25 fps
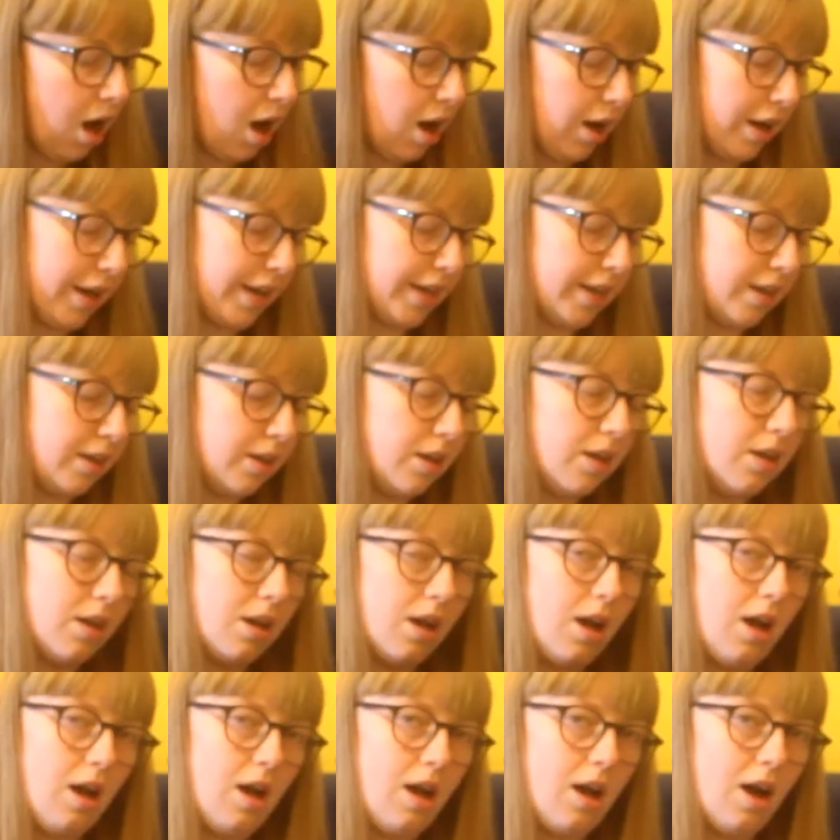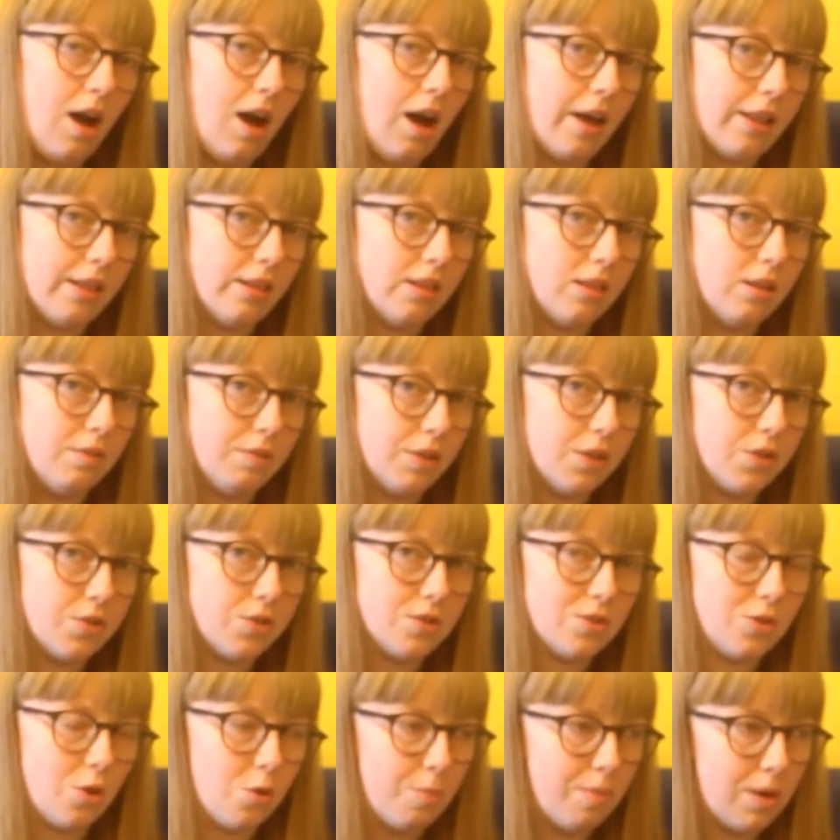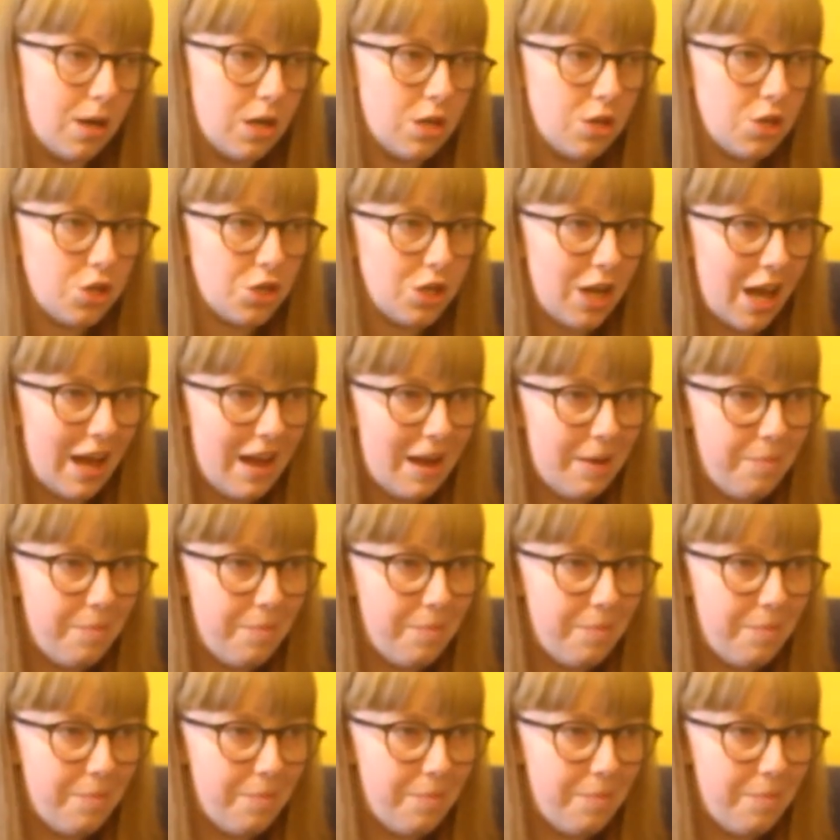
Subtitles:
I love it so much.